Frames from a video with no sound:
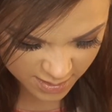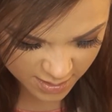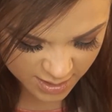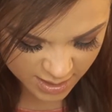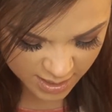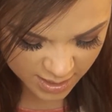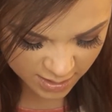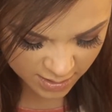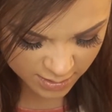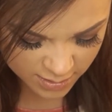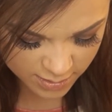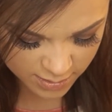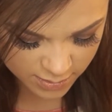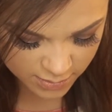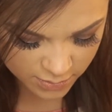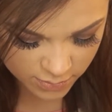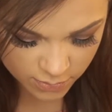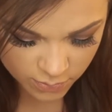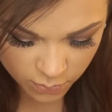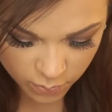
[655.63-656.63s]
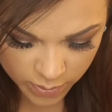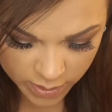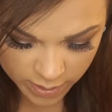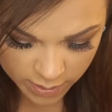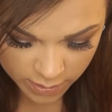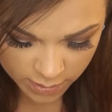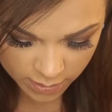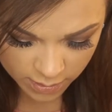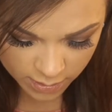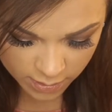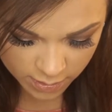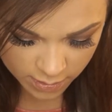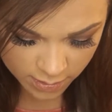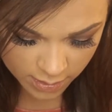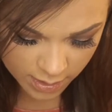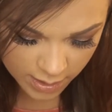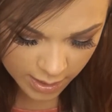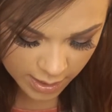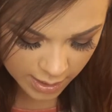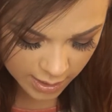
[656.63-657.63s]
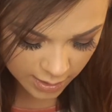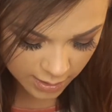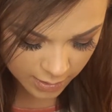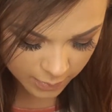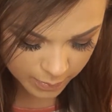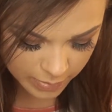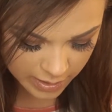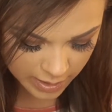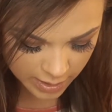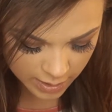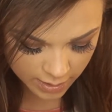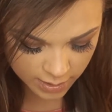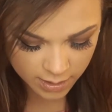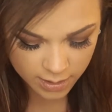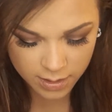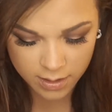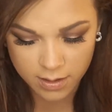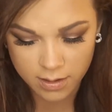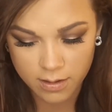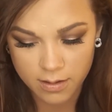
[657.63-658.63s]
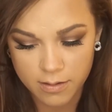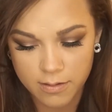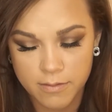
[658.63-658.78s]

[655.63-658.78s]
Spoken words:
that with Hanky Panky.